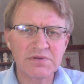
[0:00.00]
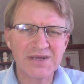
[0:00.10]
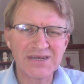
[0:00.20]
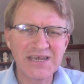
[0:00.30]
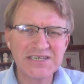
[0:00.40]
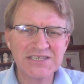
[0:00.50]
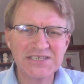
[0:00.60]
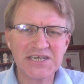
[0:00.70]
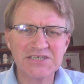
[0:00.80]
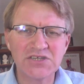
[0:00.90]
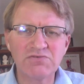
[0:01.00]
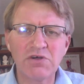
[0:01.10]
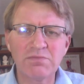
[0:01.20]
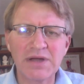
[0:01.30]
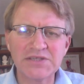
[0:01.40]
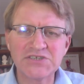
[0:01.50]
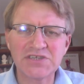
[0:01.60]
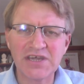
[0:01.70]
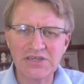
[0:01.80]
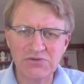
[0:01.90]
at least 6 to 12 months to
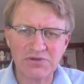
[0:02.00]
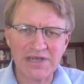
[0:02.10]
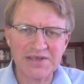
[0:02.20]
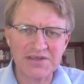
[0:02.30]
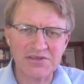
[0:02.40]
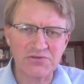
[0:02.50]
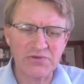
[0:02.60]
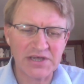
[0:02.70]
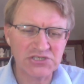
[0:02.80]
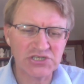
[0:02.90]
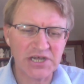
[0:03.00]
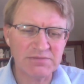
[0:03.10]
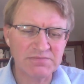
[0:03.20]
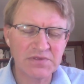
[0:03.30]
get your gut in great shape.